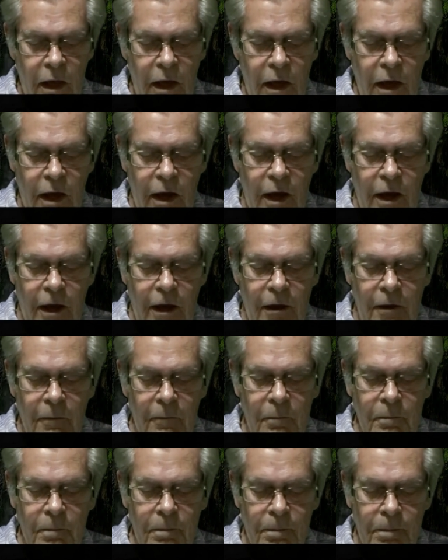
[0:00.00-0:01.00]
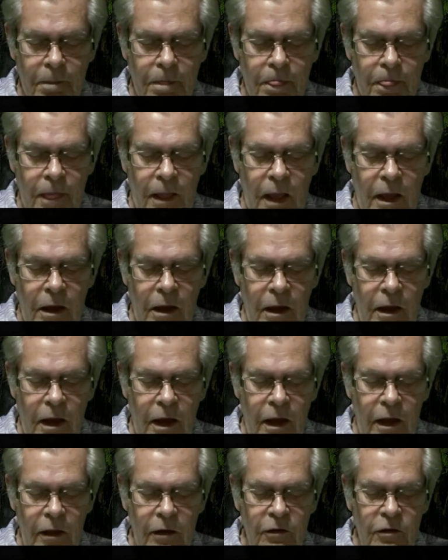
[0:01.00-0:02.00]
And
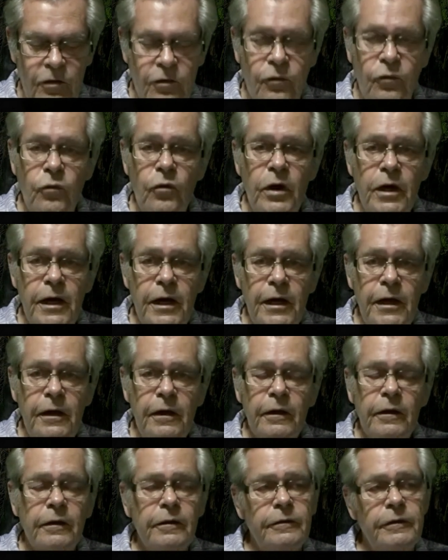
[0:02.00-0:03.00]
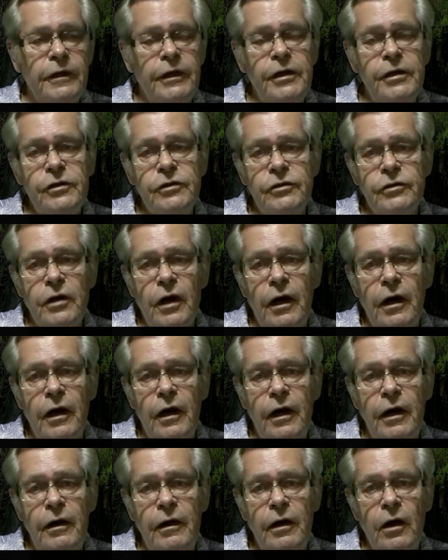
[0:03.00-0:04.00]
3 is
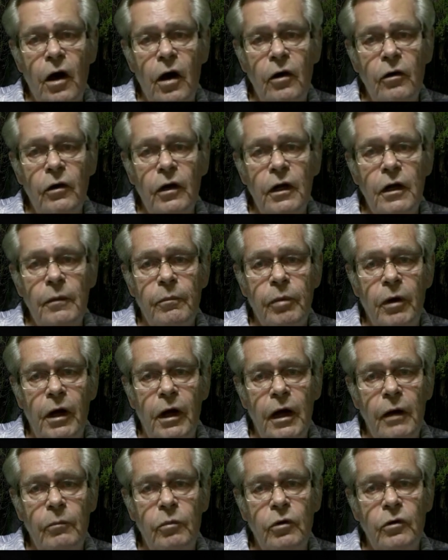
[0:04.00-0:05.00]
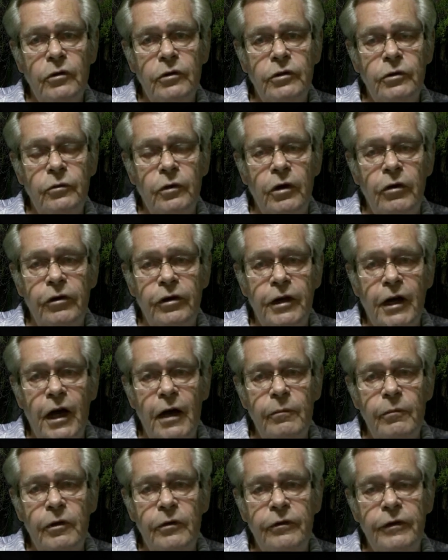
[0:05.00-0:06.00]
only applicable to a
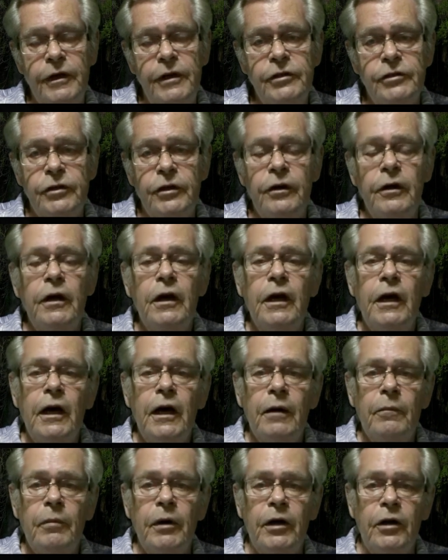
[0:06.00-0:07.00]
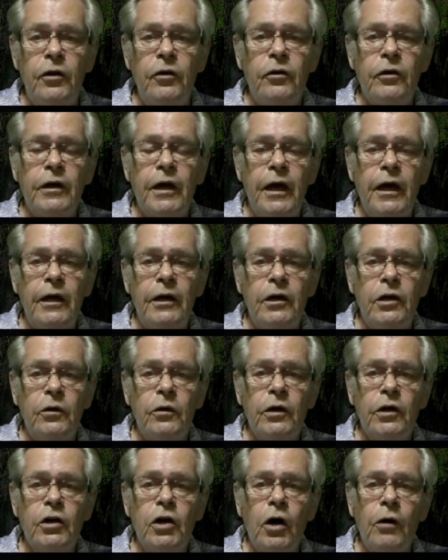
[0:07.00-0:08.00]
retirement visa, but you can
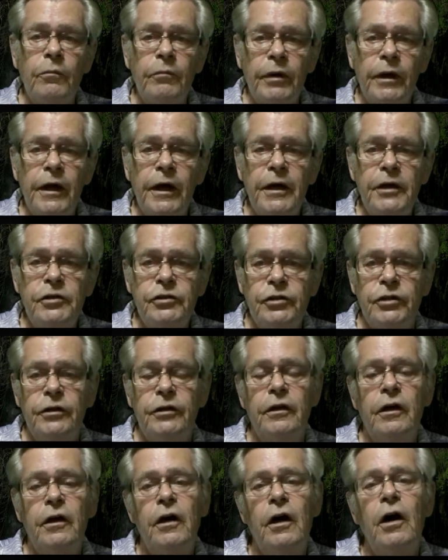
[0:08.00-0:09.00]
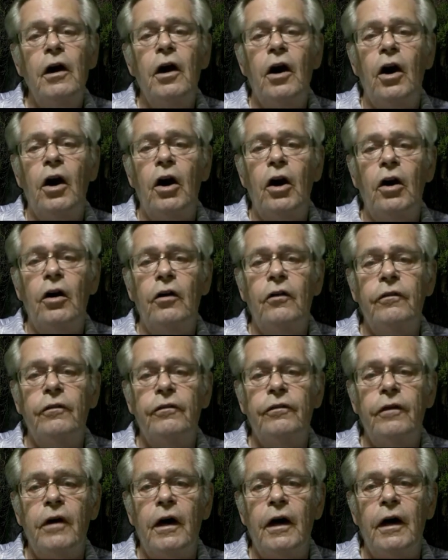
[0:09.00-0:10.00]
do a combination
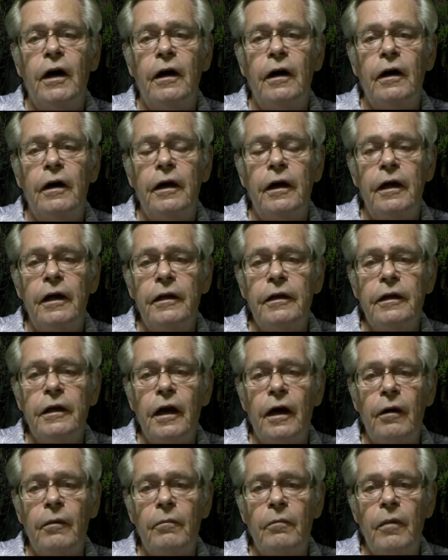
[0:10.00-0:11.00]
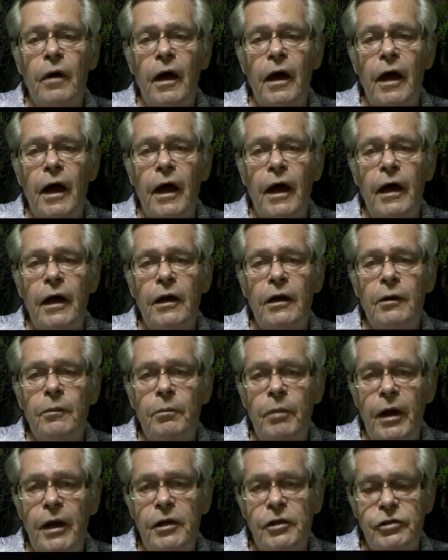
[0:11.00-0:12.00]
of income
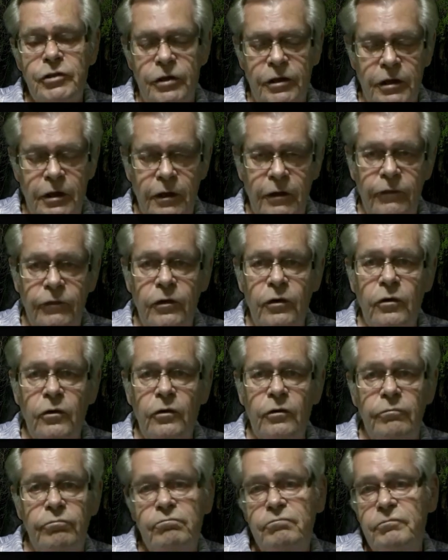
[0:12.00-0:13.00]
and pension if you